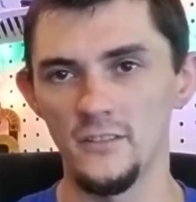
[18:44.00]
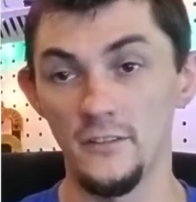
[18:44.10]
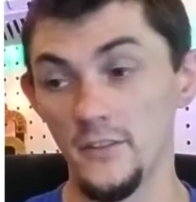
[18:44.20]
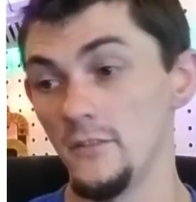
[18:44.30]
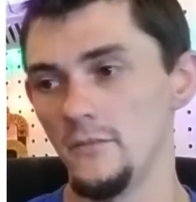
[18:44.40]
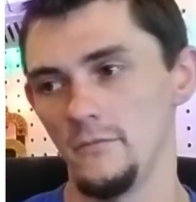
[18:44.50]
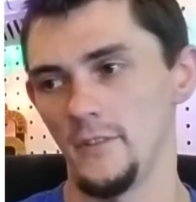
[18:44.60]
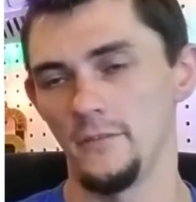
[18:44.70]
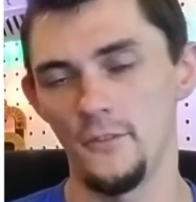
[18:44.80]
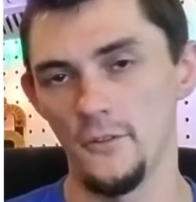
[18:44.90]
if you,
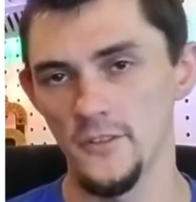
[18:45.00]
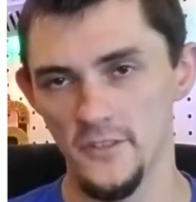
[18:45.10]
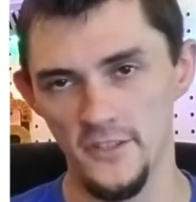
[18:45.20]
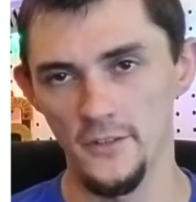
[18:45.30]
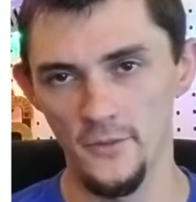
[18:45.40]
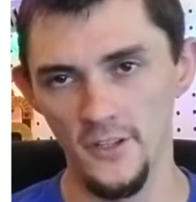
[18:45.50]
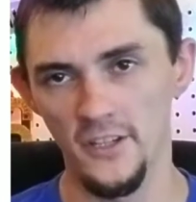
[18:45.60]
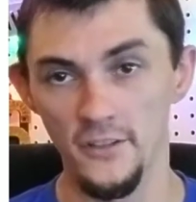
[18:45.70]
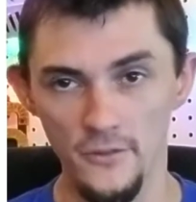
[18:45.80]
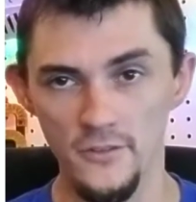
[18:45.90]
of course, still want to
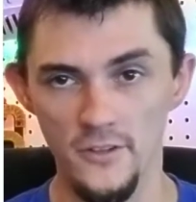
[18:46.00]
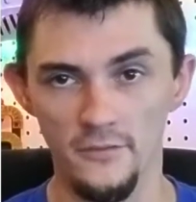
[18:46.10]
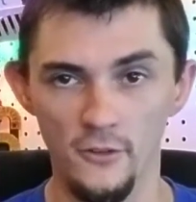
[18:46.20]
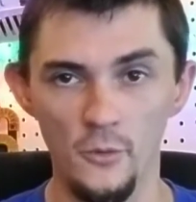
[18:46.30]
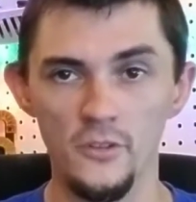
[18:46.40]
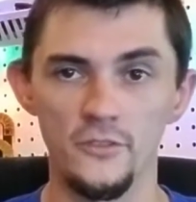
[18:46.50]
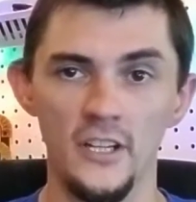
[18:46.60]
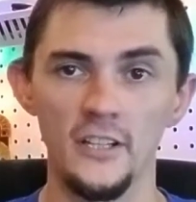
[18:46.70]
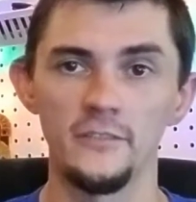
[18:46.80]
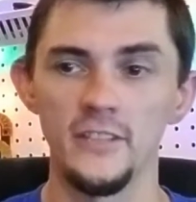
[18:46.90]
use your 4-wheel
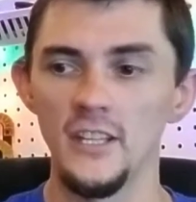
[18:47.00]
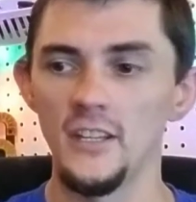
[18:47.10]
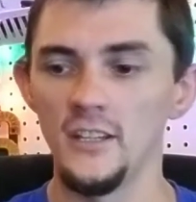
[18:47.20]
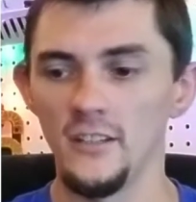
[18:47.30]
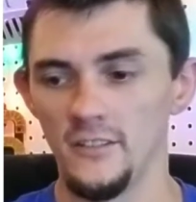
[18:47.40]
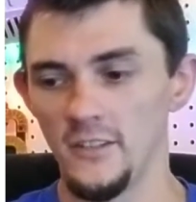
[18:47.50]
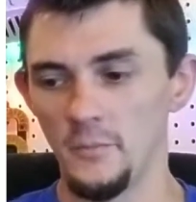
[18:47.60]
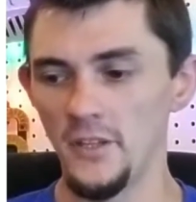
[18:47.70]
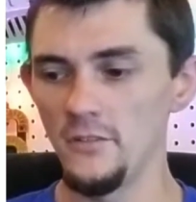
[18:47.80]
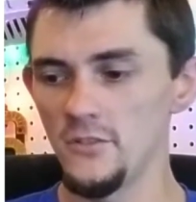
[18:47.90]
drive, the
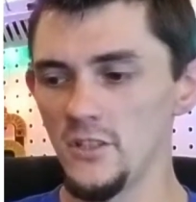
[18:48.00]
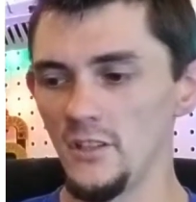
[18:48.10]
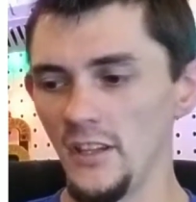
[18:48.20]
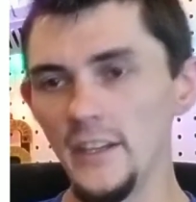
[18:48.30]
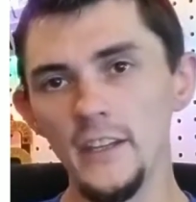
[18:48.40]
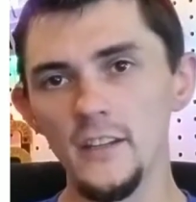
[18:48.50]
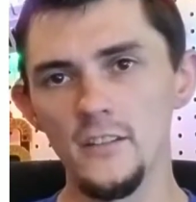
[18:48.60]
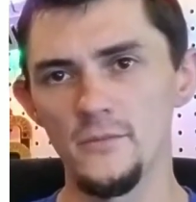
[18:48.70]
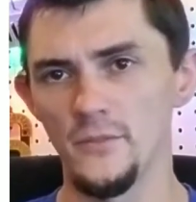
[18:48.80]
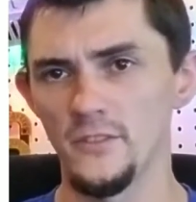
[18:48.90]
Puget
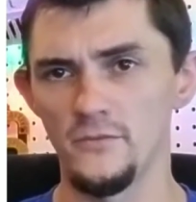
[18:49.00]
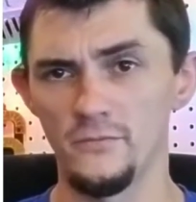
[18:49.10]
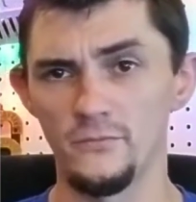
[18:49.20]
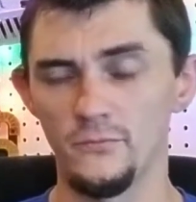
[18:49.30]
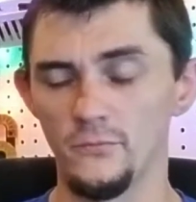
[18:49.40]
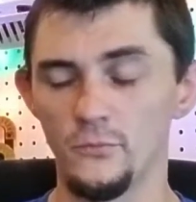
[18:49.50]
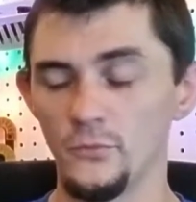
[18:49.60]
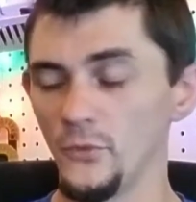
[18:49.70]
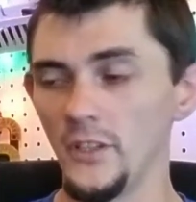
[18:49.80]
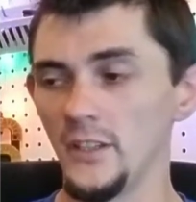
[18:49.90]
linkage was
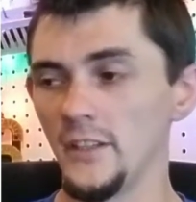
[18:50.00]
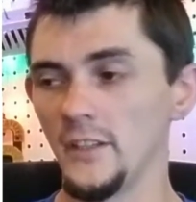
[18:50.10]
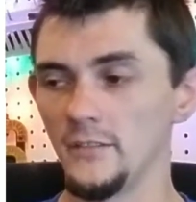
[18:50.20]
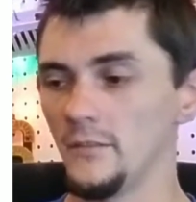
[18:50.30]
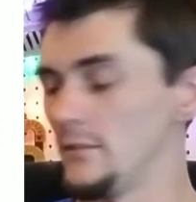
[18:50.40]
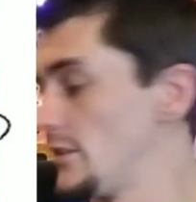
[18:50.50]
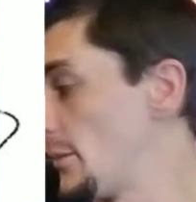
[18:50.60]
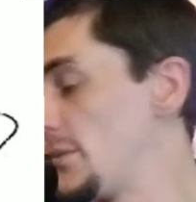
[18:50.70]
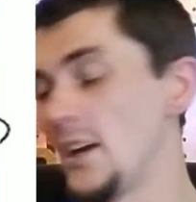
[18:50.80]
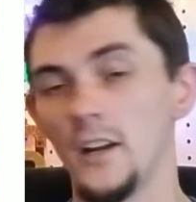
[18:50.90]
really
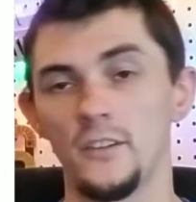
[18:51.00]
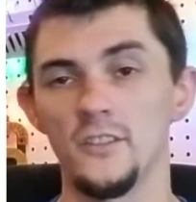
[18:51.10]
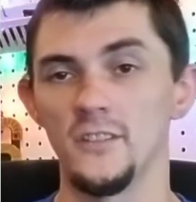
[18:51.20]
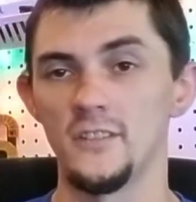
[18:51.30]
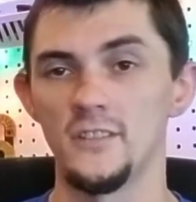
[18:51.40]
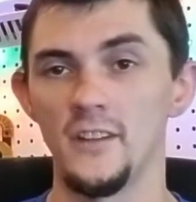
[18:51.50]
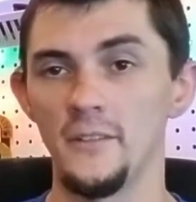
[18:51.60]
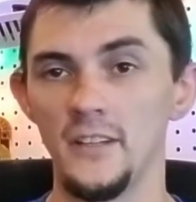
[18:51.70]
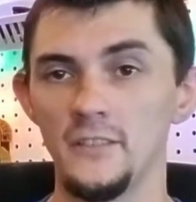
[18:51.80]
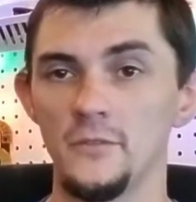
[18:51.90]
obnoxious. I mean,
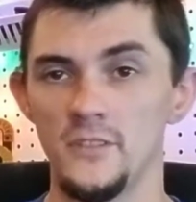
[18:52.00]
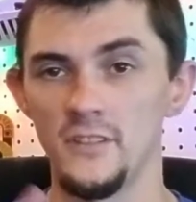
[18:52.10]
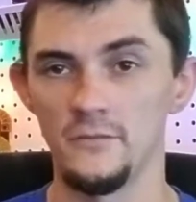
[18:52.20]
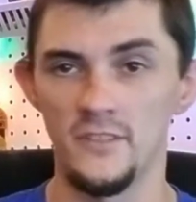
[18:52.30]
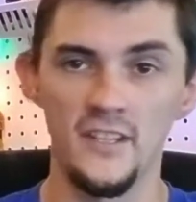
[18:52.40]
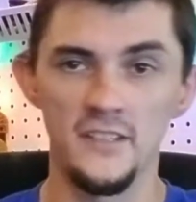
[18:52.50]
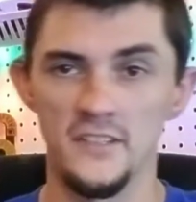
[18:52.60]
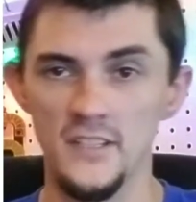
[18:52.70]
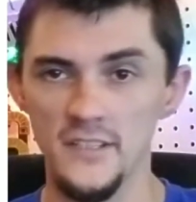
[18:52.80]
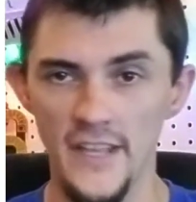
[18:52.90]
there were things
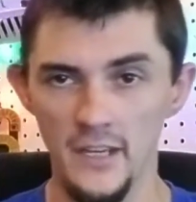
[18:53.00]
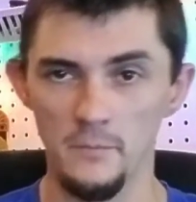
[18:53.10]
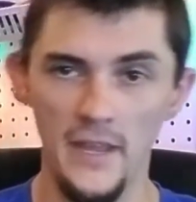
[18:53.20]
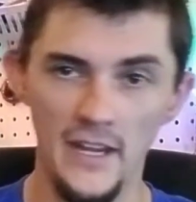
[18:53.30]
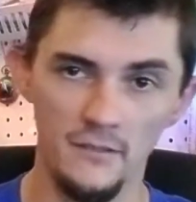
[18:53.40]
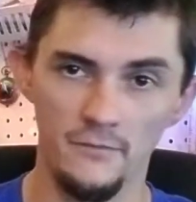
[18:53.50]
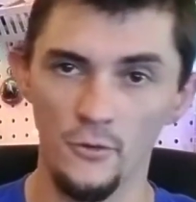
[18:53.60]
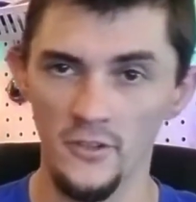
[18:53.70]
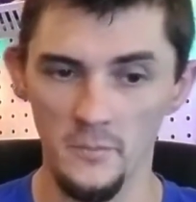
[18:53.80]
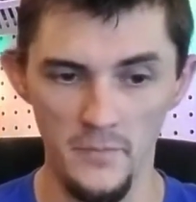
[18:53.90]
zigzagging back and
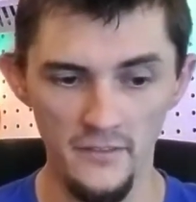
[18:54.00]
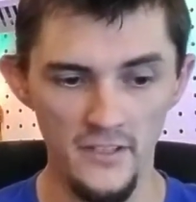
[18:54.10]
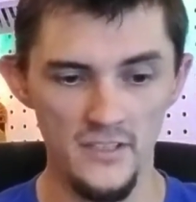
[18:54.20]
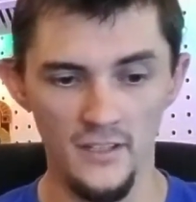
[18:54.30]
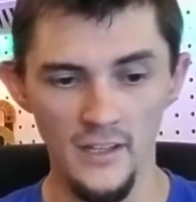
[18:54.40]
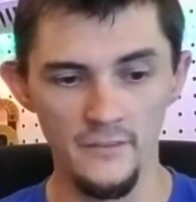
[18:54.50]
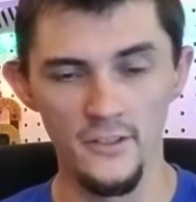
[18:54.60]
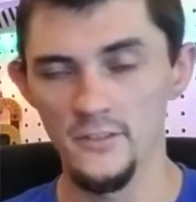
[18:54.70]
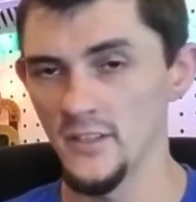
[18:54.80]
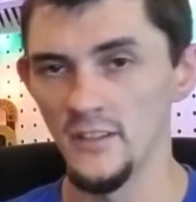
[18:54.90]
forth and pivots and
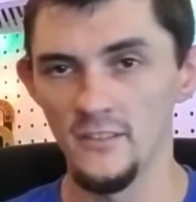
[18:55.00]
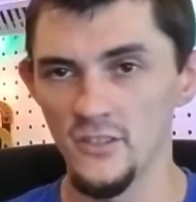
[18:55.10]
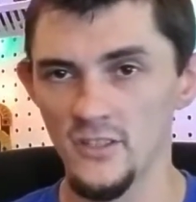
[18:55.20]
levers, and it